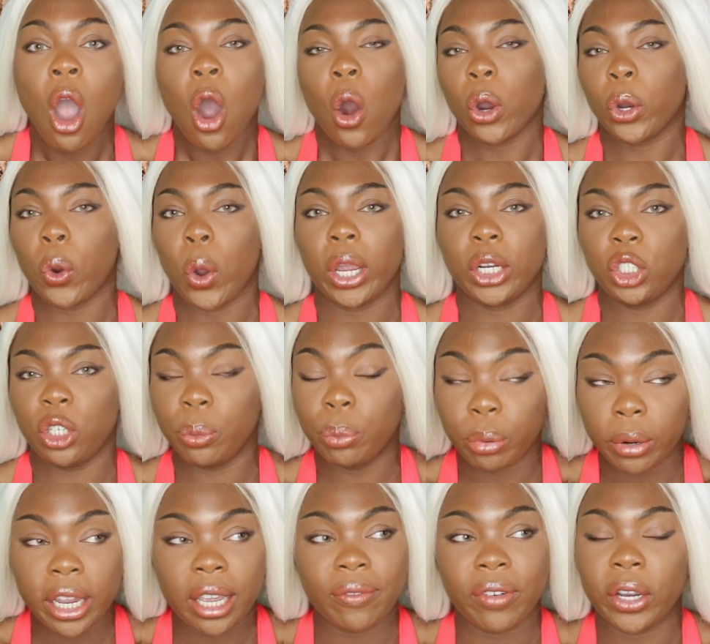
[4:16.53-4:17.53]
are going to
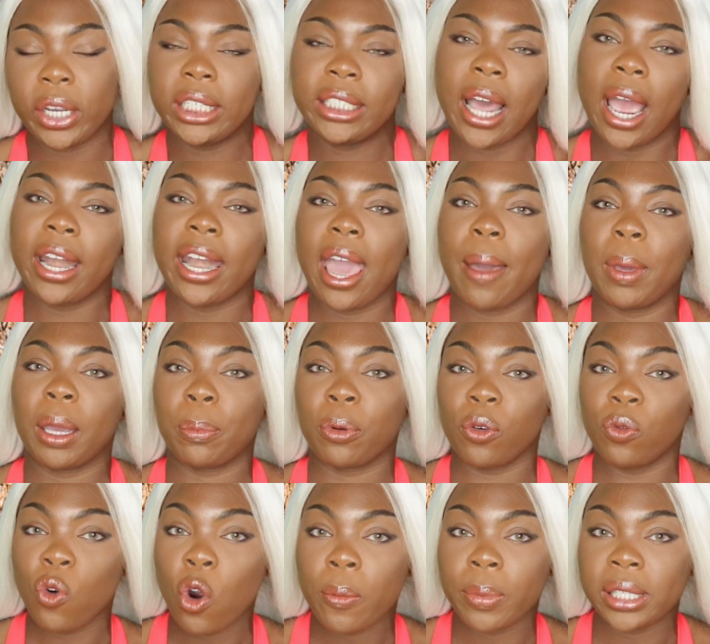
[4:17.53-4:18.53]
bring very dynamic
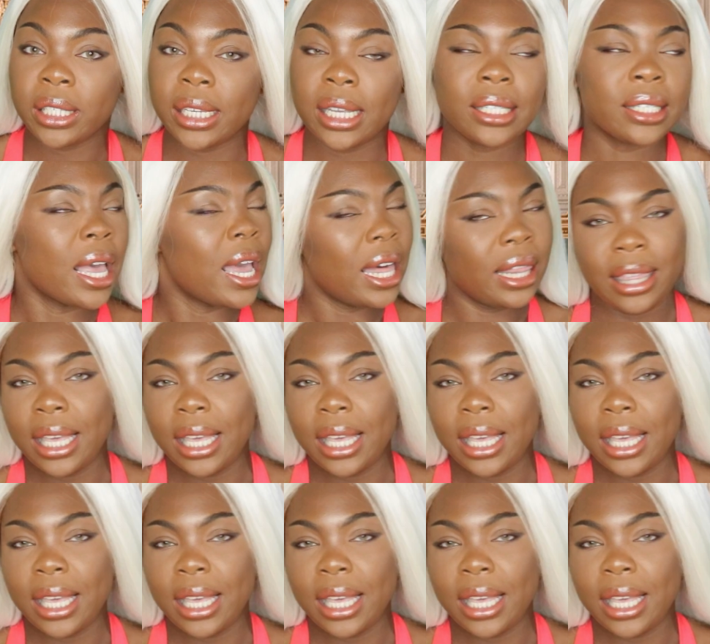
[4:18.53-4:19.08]
performances,